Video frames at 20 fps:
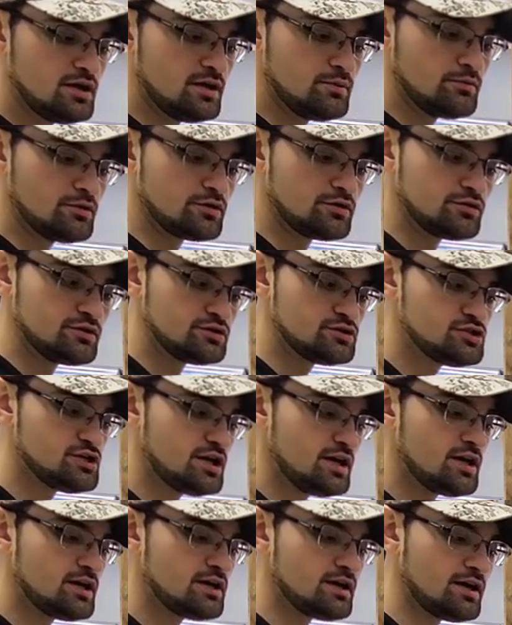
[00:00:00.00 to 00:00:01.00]
and we're going to
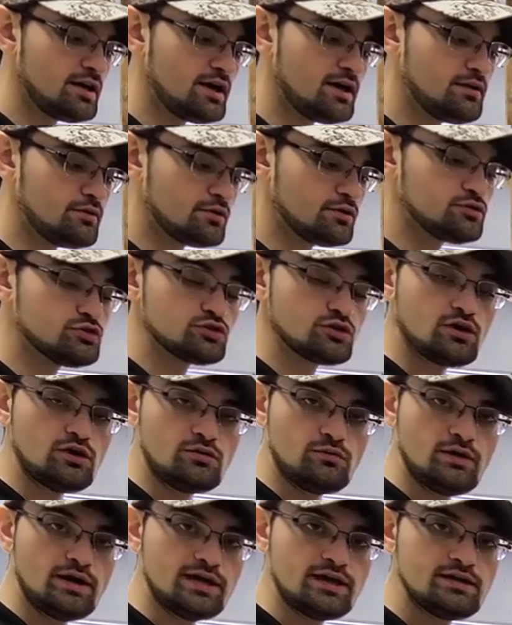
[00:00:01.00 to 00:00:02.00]
check our
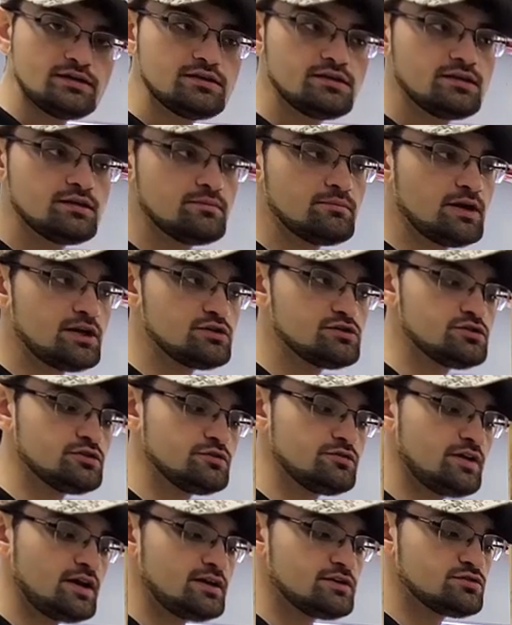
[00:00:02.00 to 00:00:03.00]
draw weight and make
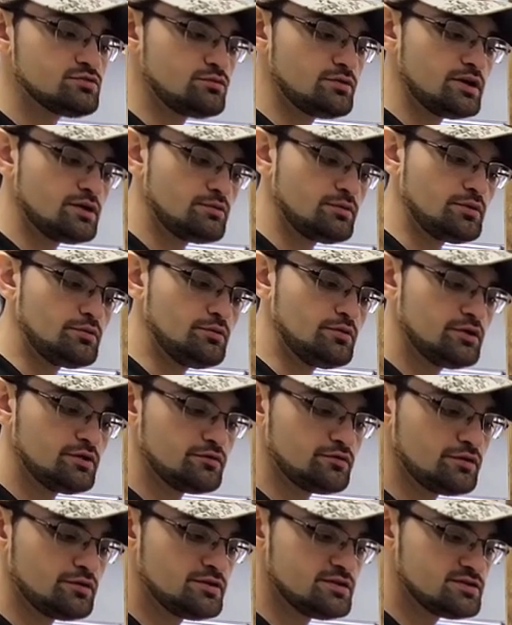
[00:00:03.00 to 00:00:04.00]
sure that's where we want
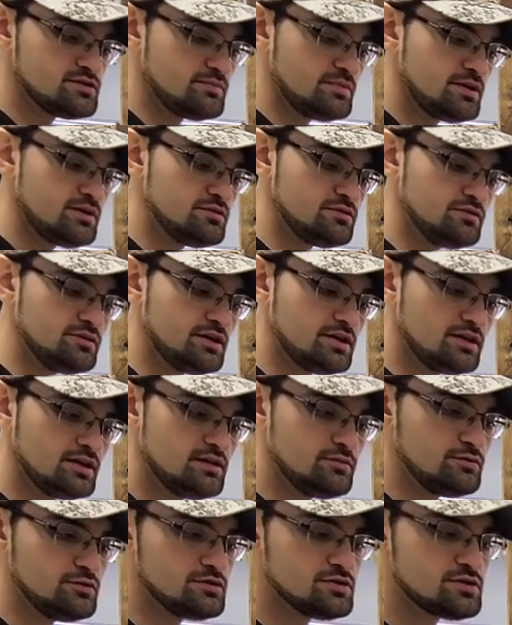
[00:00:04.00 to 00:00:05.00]
it for this build, and
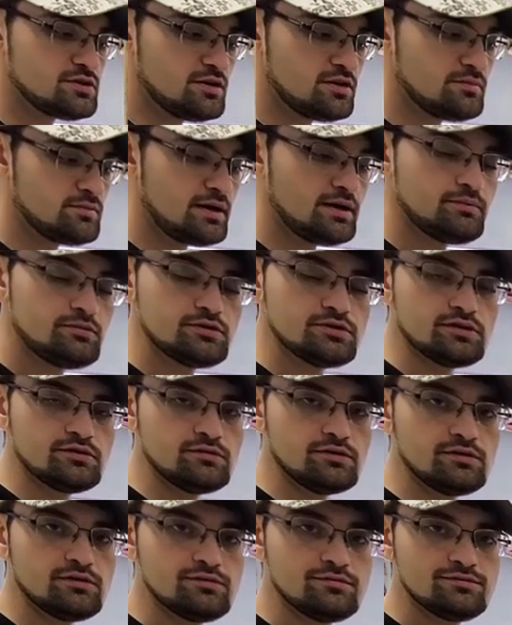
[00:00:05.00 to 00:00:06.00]
then we'll start paper
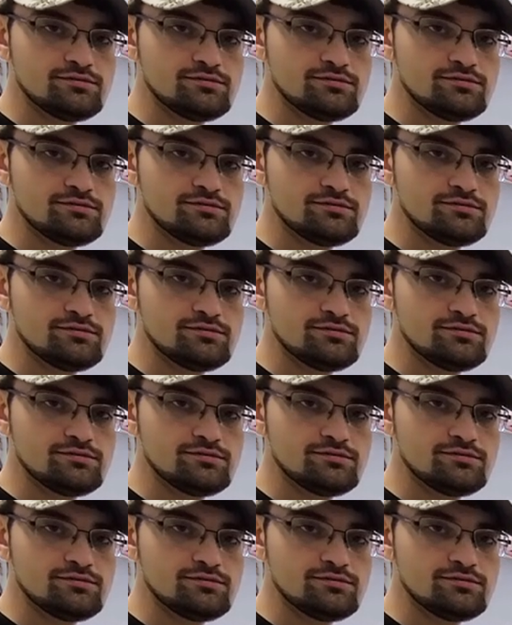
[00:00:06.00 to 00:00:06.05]
tuning.